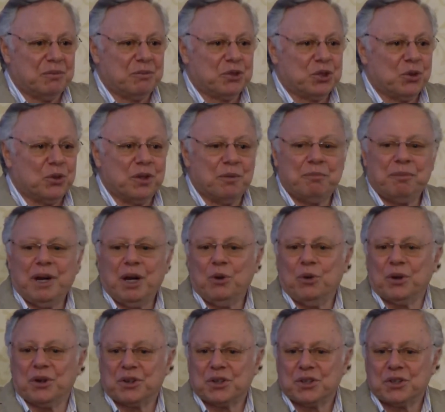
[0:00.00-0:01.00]
So the
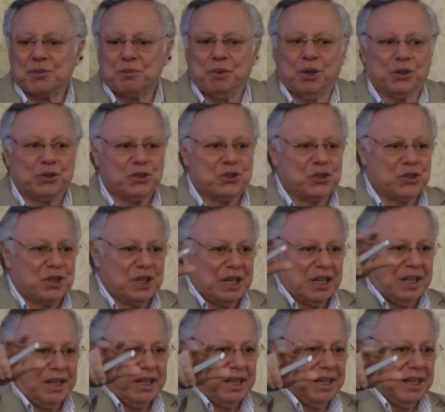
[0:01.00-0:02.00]
power spots
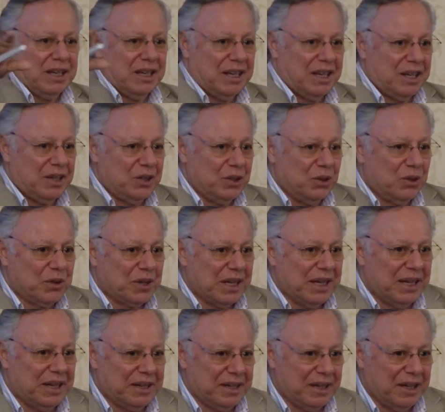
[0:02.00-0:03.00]
in your
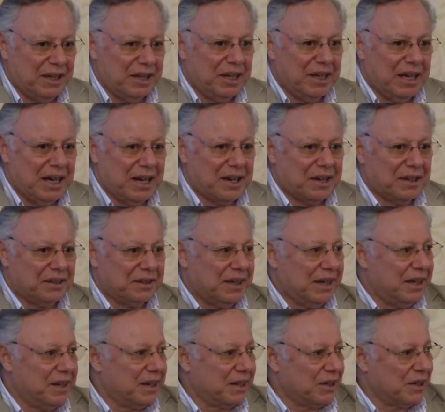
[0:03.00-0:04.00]
area are in
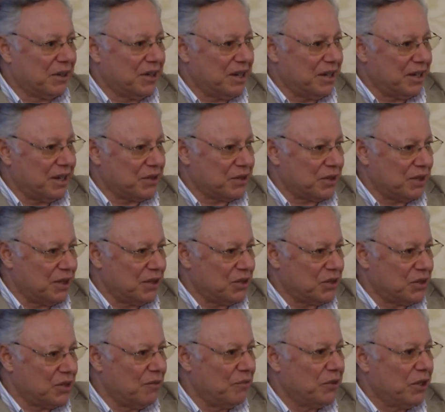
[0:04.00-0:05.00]
direct
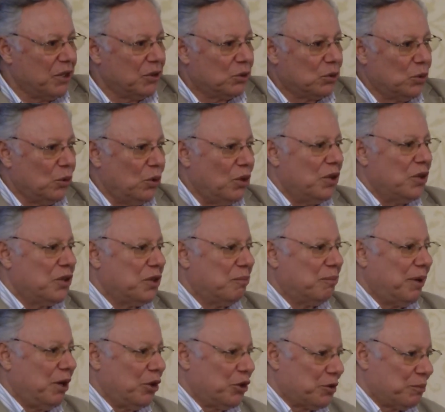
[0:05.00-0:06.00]
resonance to the
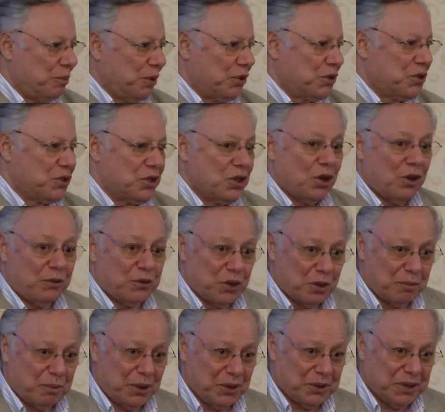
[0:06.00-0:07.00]
power spots of your
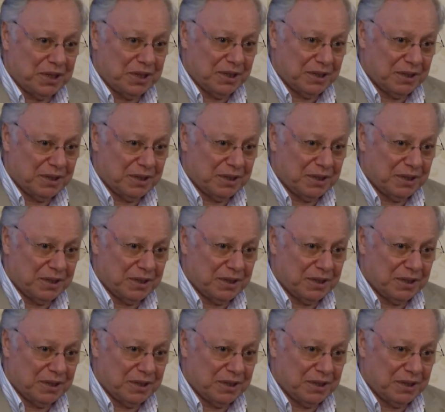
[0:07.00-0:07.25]
body.